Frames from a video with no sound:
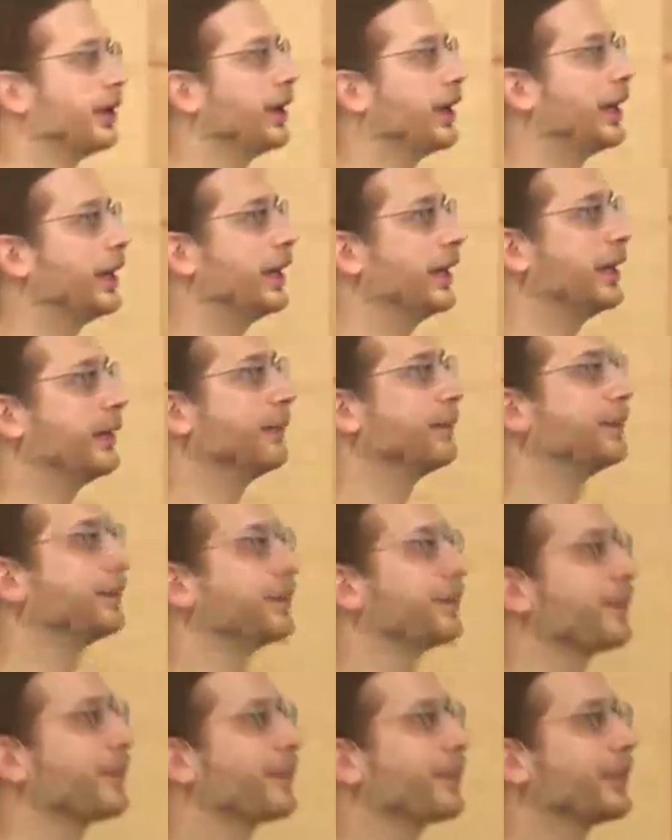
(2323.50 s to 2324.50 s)
Um,
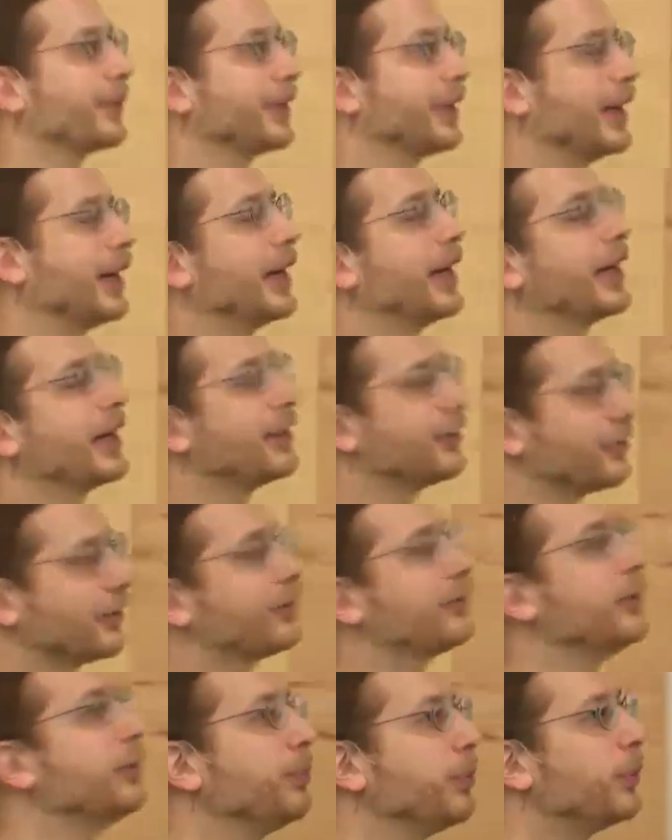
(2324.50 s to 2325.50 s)
I, I, guess a
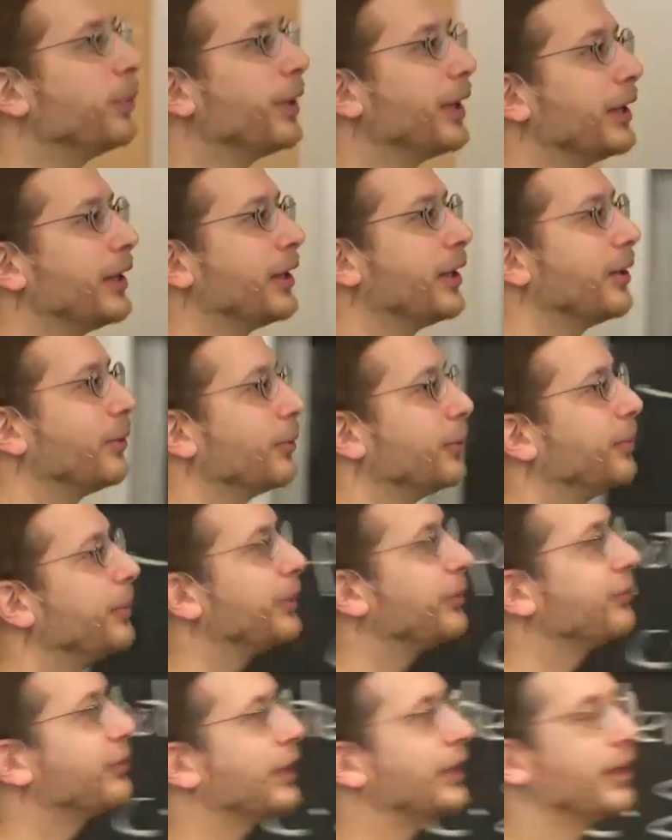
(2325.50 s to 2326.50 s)
simple way would be
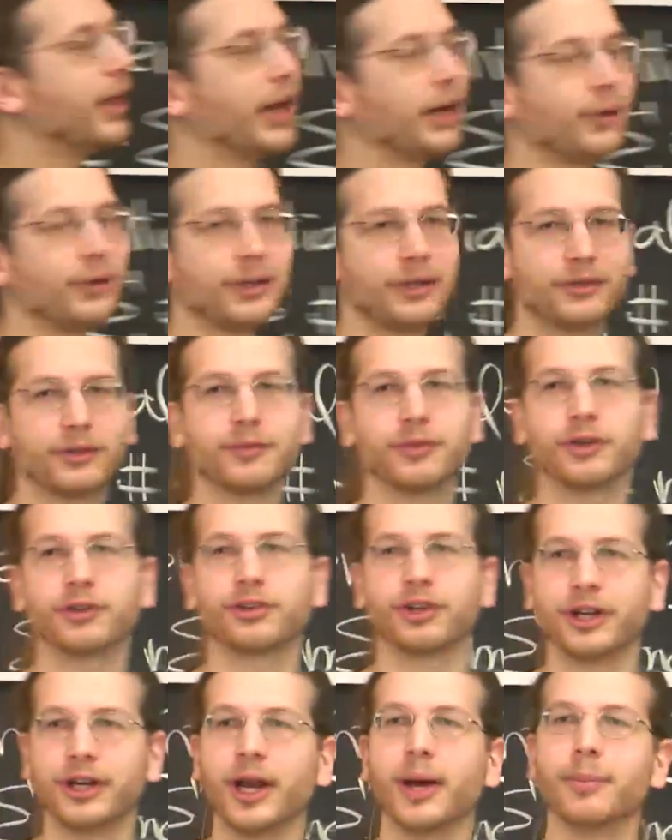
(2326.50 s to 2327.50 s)
to say not only is a
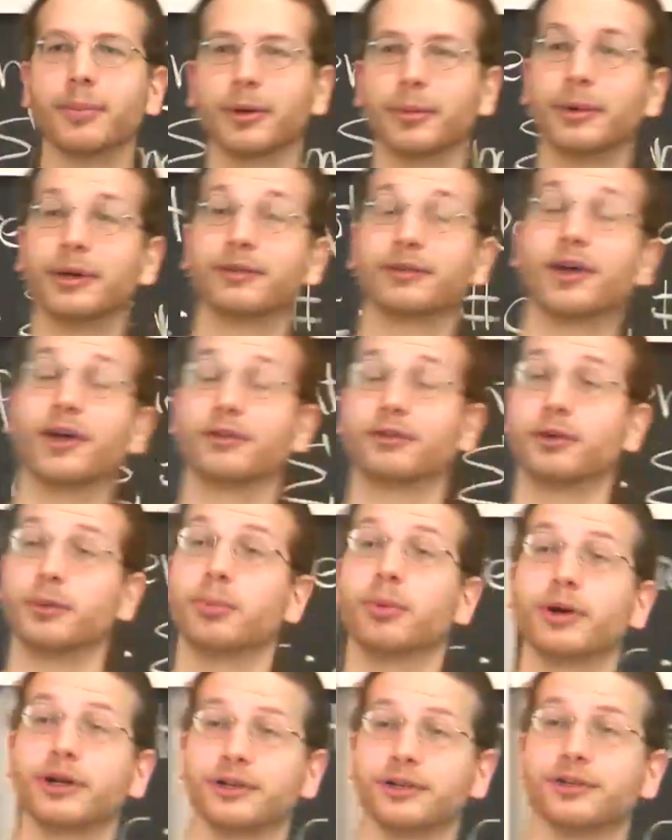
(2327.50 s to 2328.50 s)
version a number, but it's also a
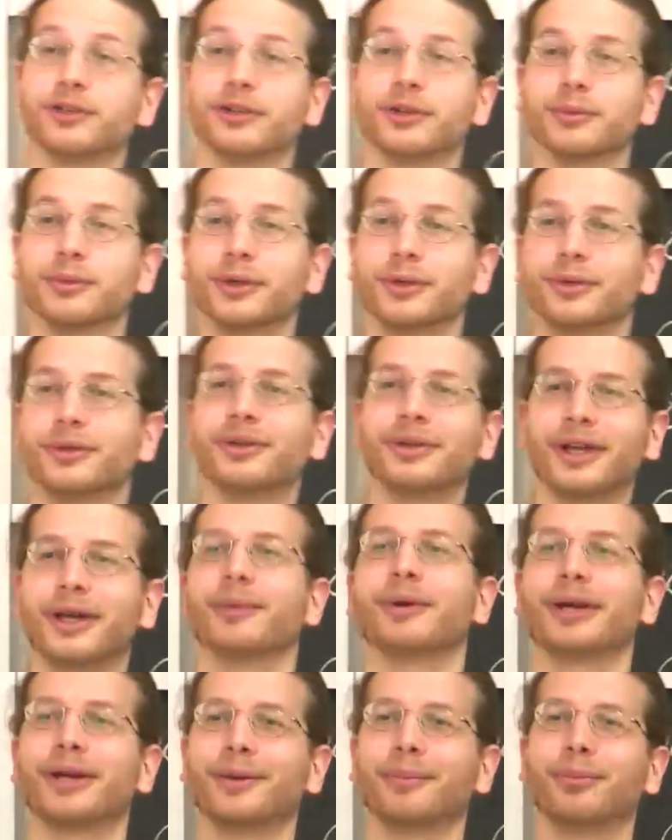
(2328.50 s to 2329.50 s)
pointer to the root. There
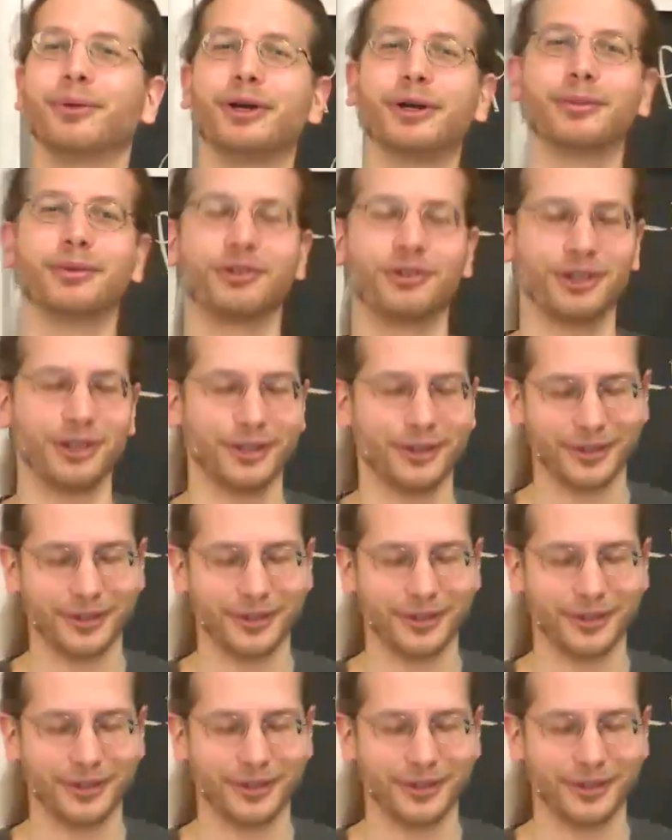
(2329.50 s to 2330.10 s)
we go, pointer machine.